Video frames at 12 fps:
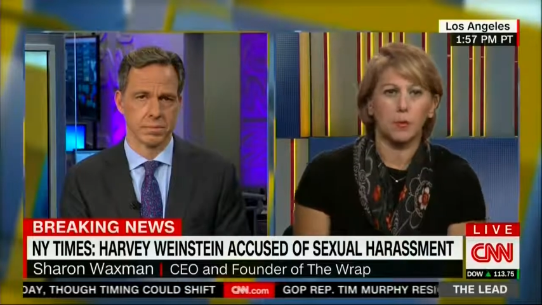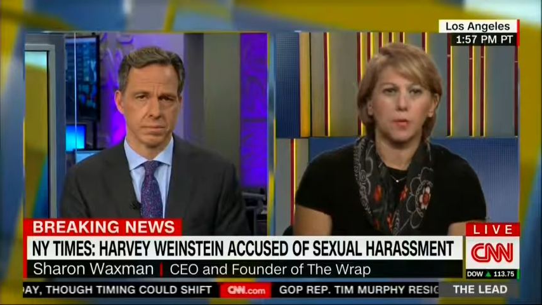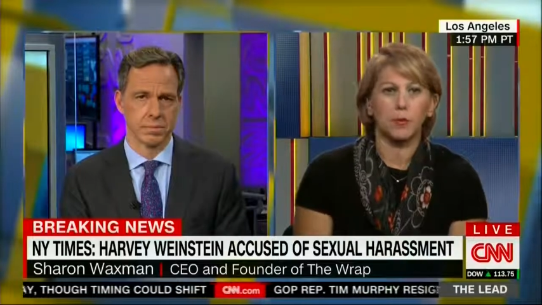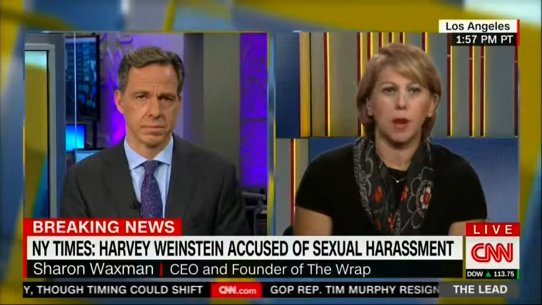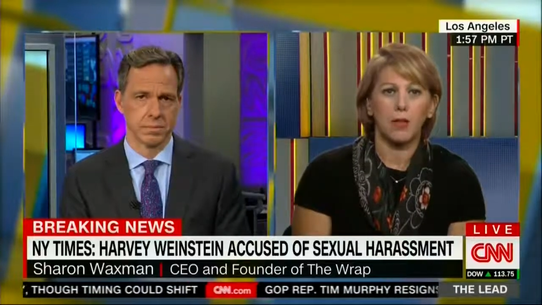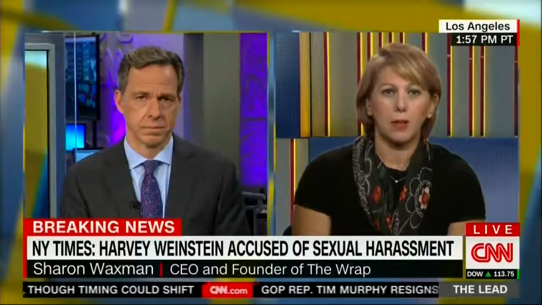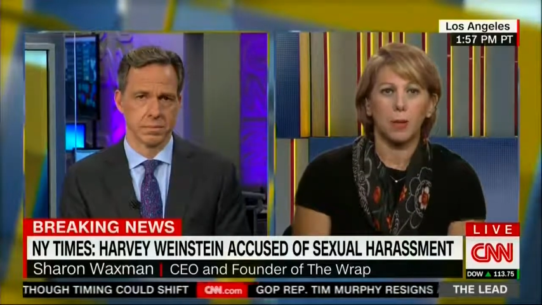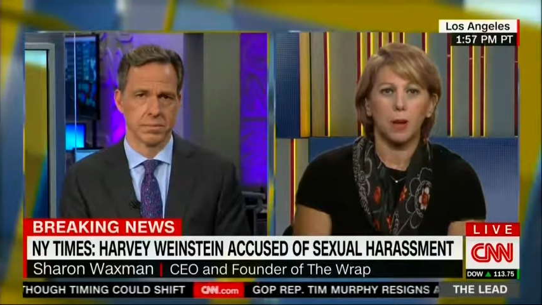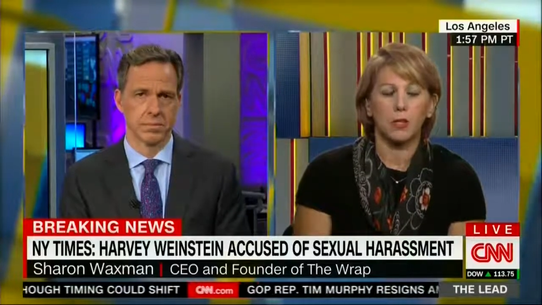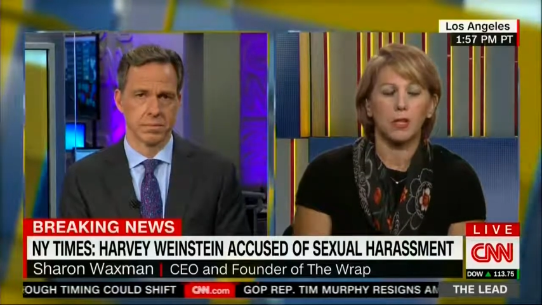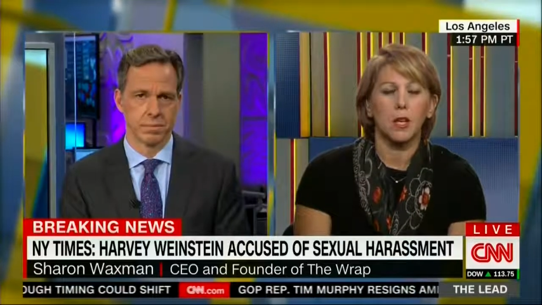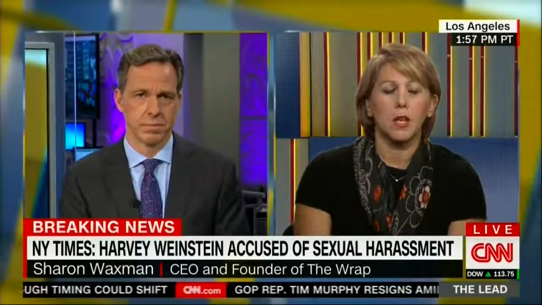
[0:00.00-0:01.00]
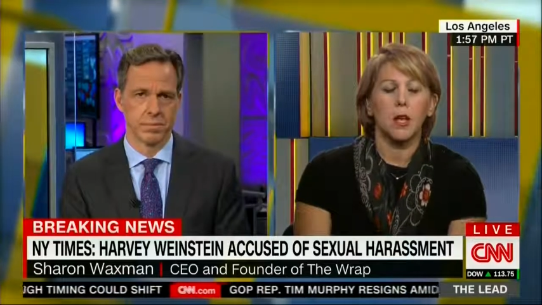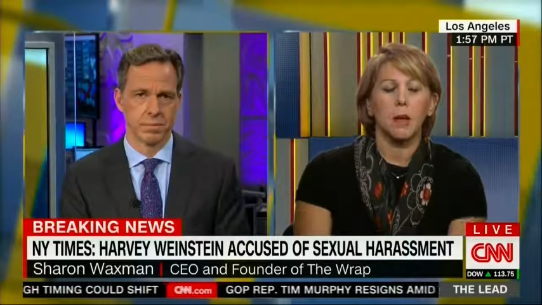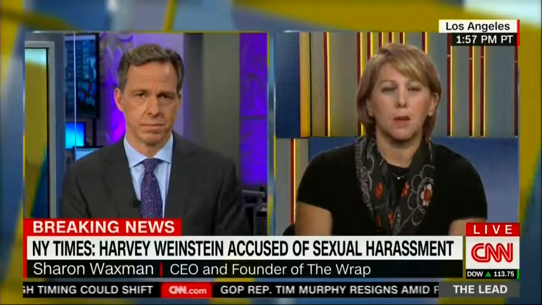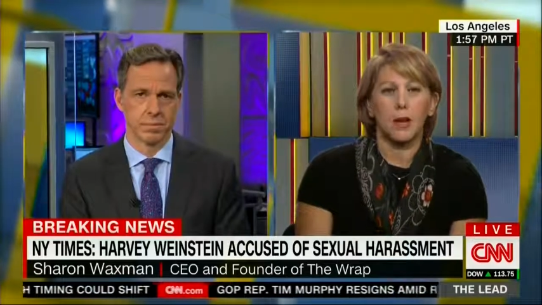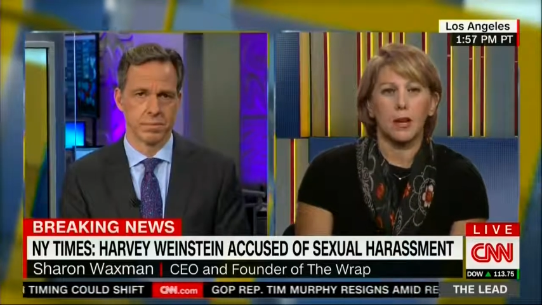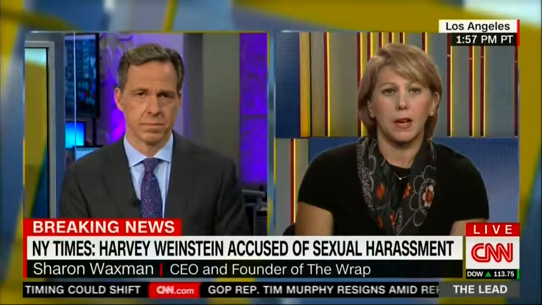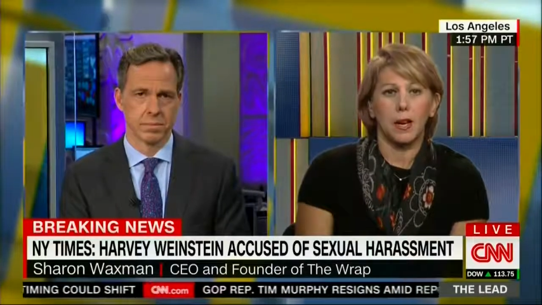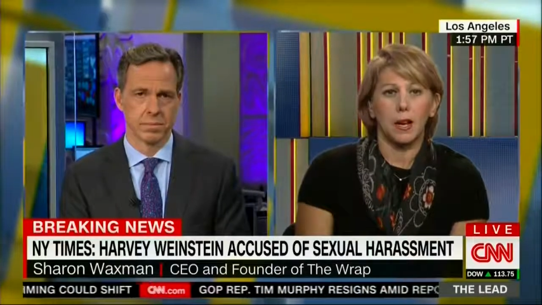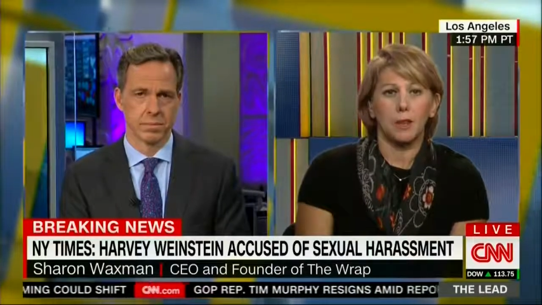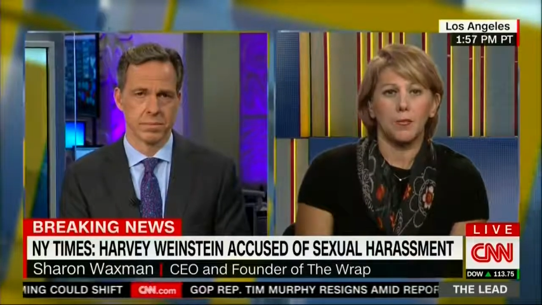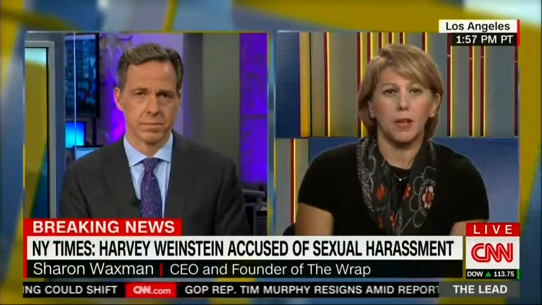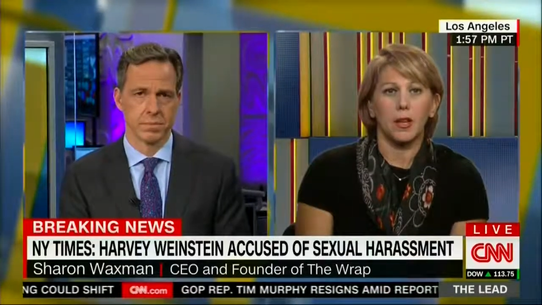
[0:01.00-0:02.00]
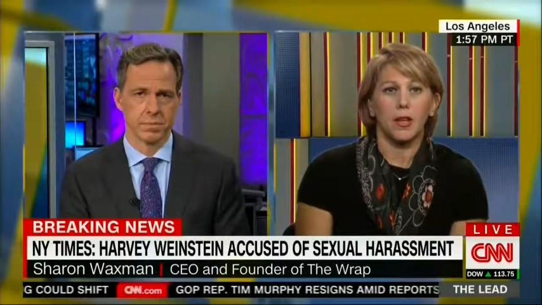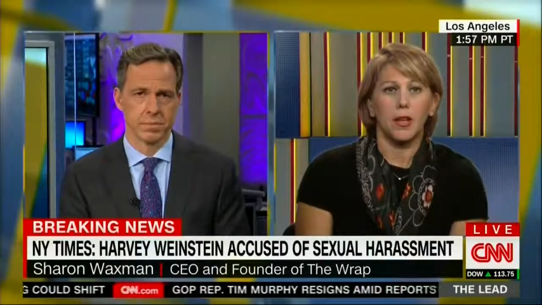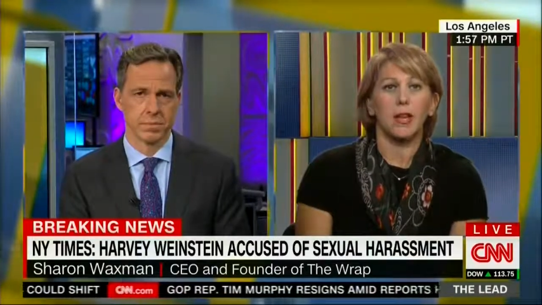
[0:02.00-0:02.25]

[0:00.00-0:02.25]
Speaker 1: women's private parts. But um,